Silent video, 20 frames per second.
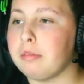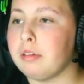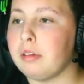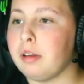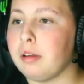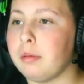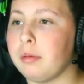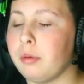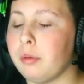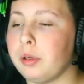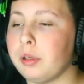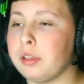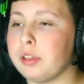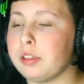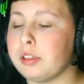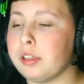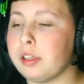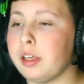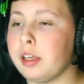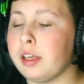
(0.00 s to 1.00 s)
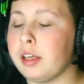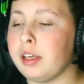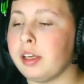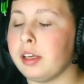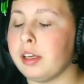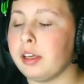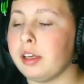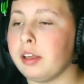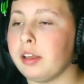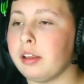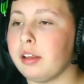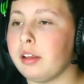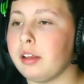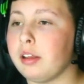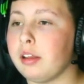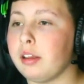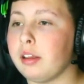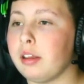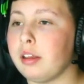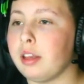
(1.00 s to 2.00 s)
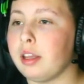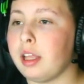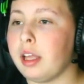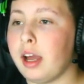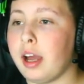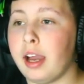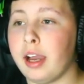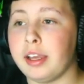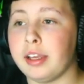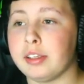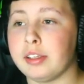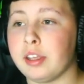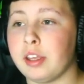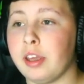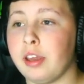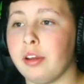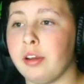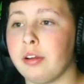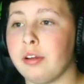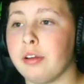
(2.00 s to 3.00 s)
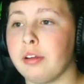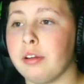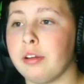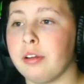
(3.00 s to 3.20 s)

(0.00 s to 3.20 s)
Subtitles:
I'm going to say the highest gear.